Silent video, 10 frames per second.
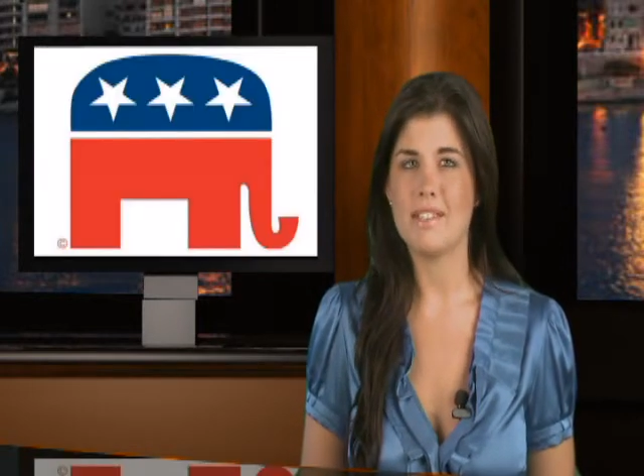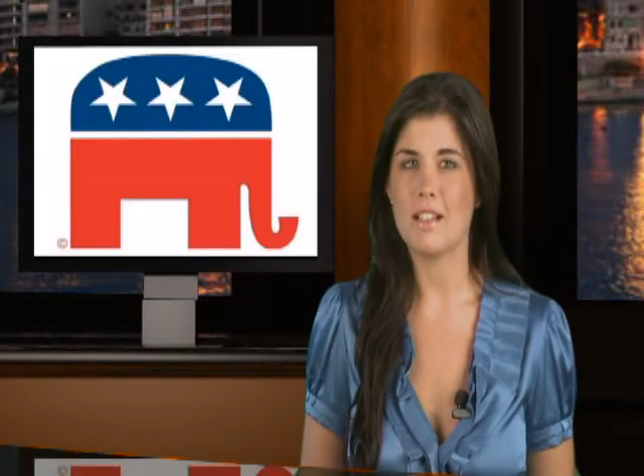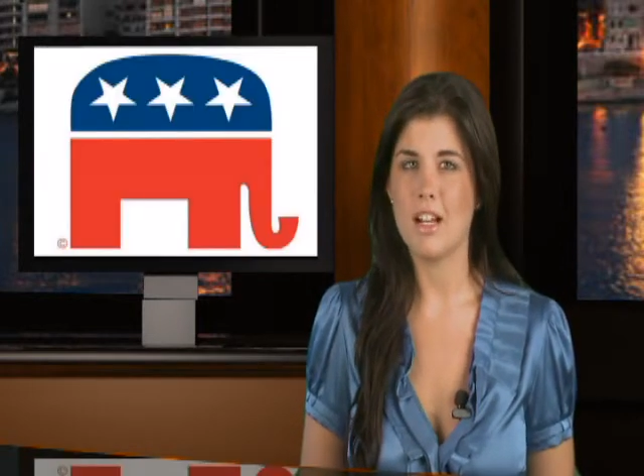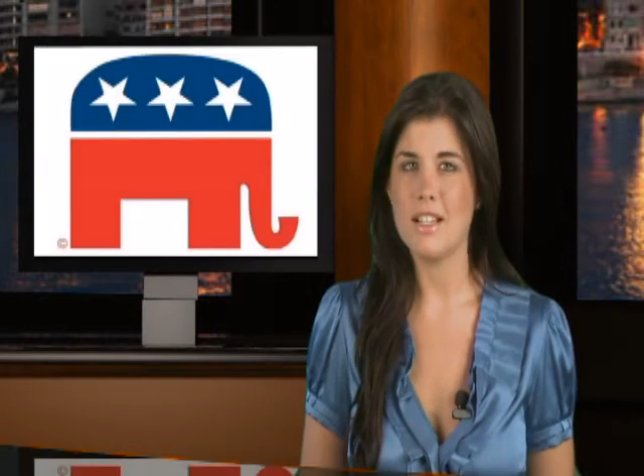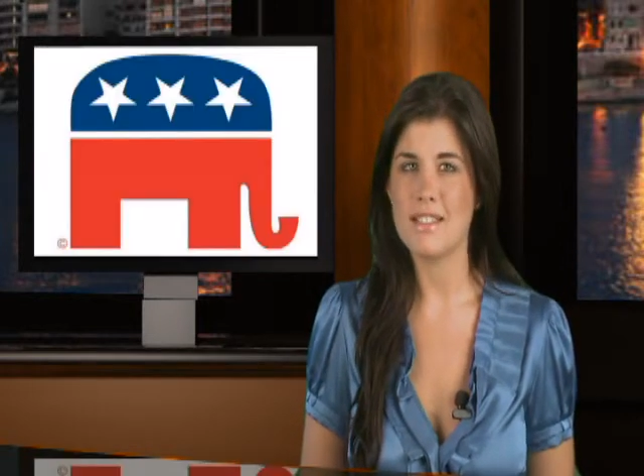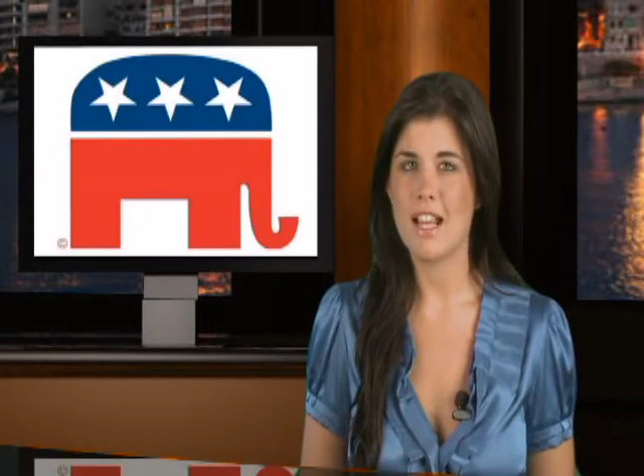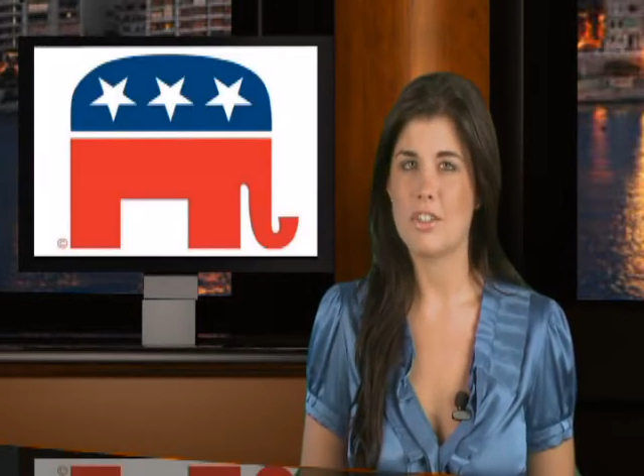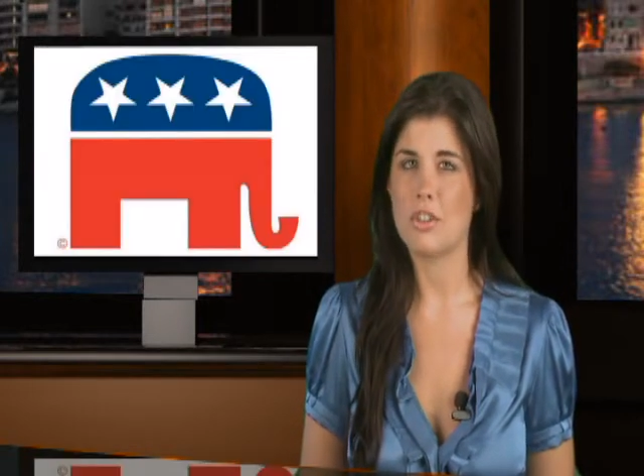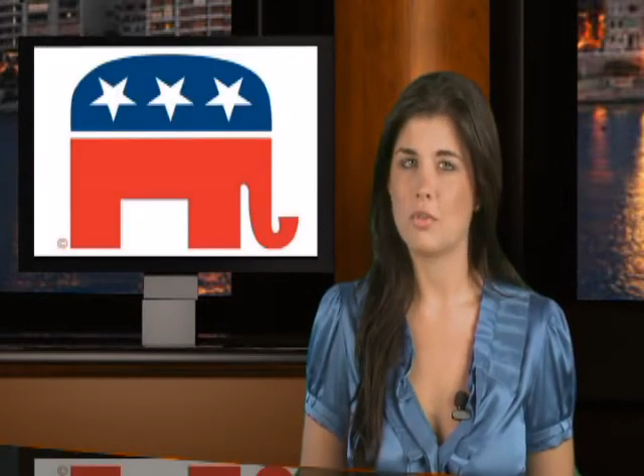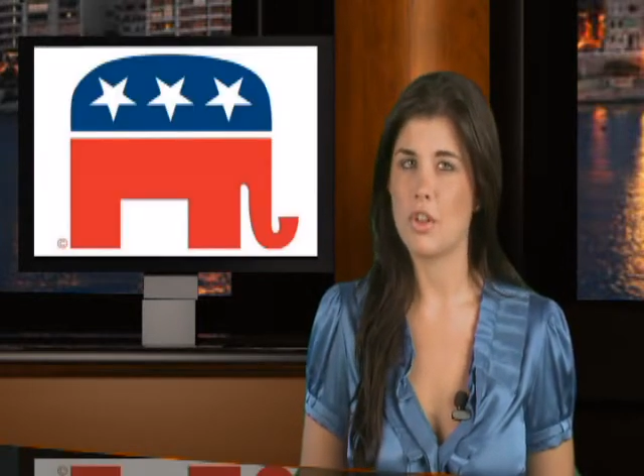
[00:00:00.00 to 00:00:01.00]
to cut
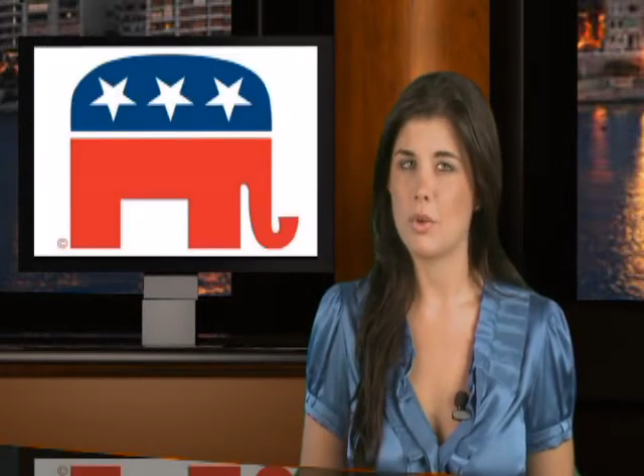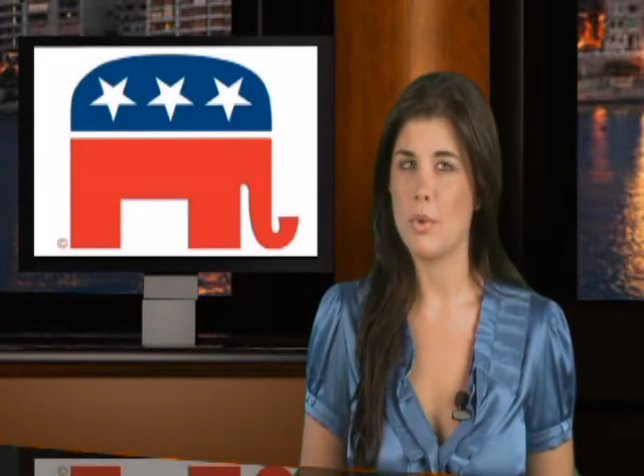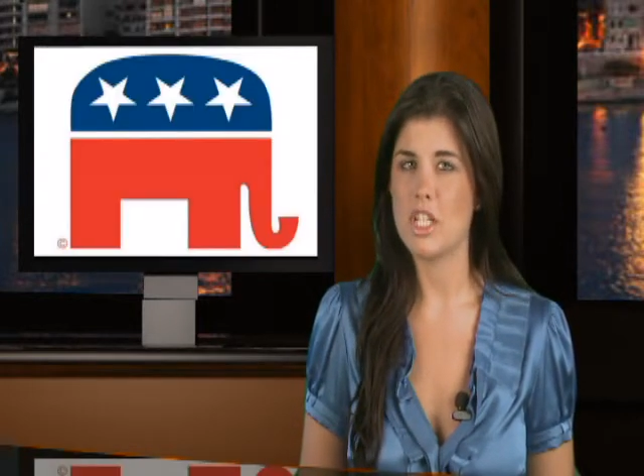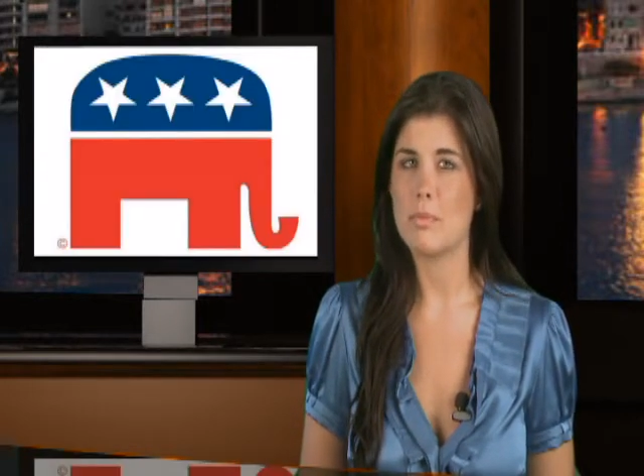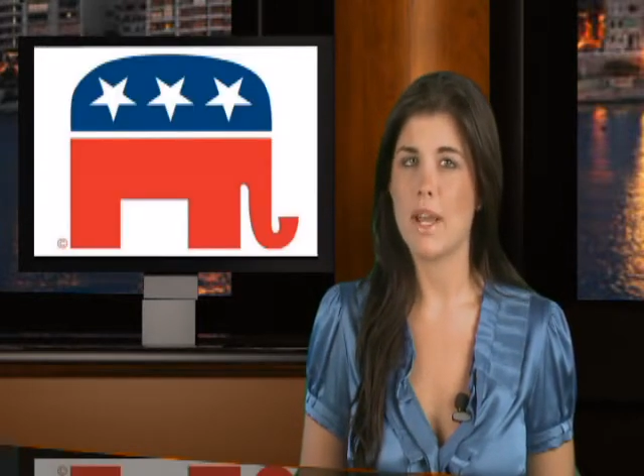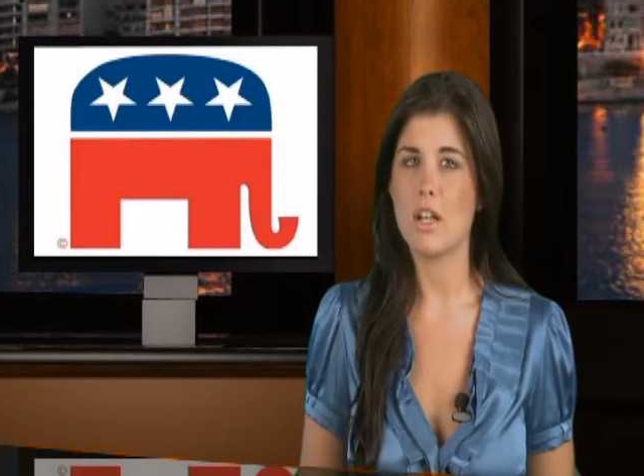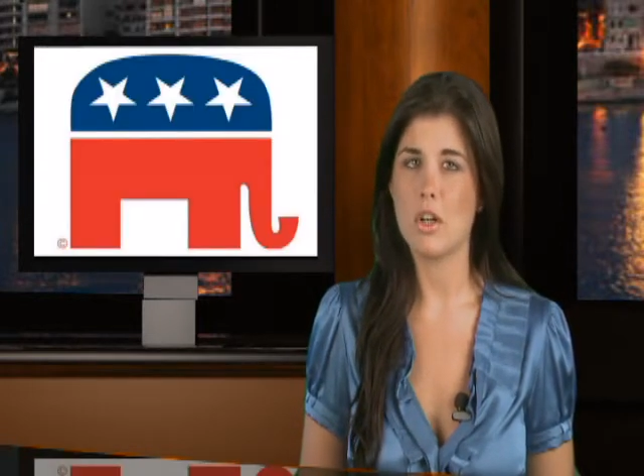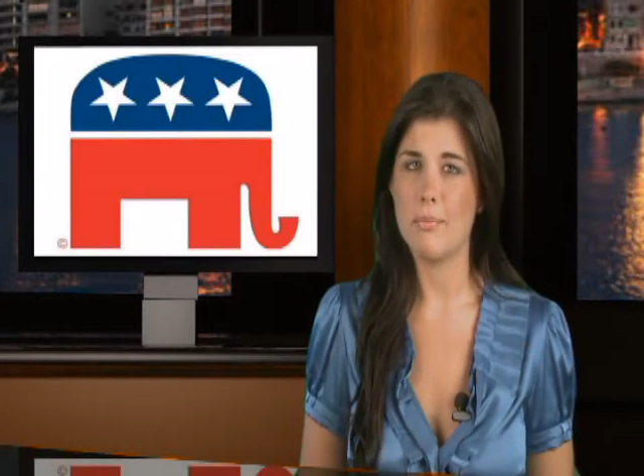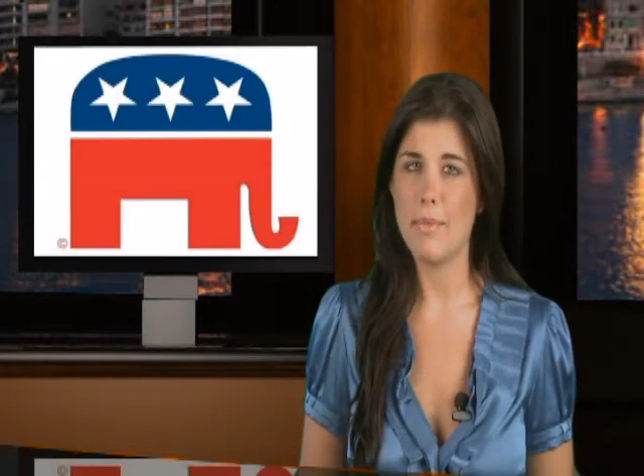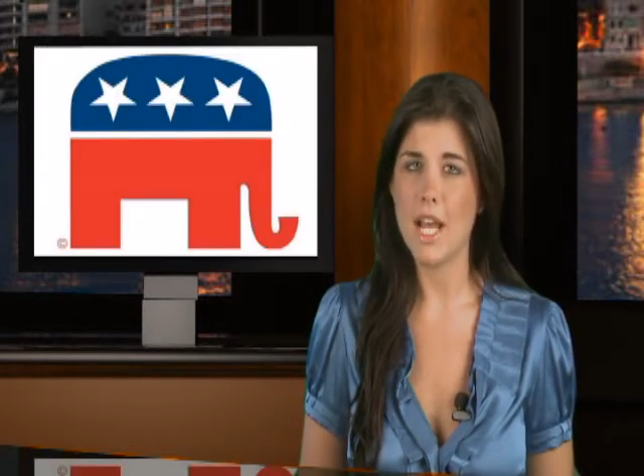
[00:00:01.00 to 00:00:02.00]
taxes for the rich by
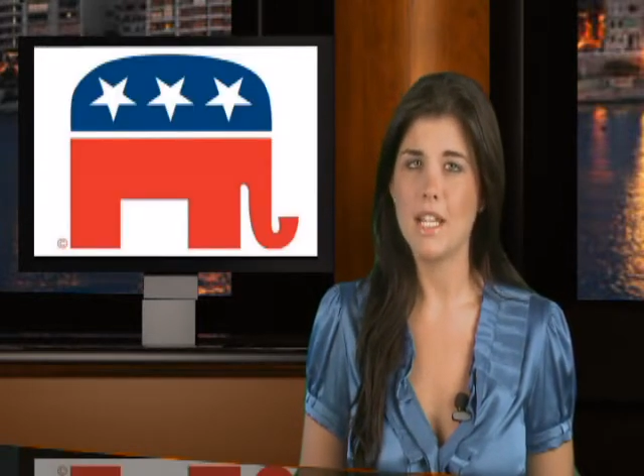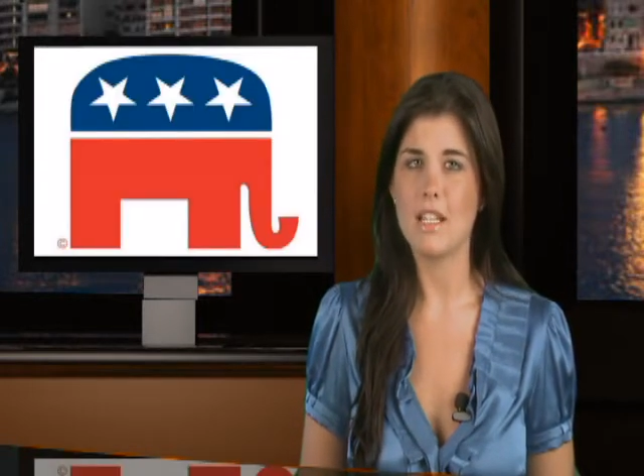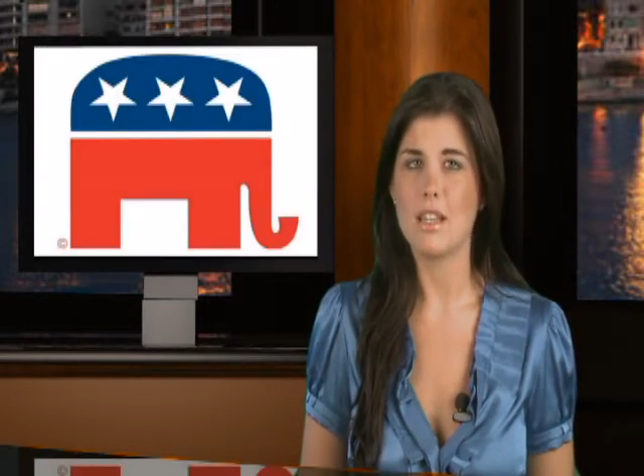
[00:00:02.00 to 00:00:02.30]
combining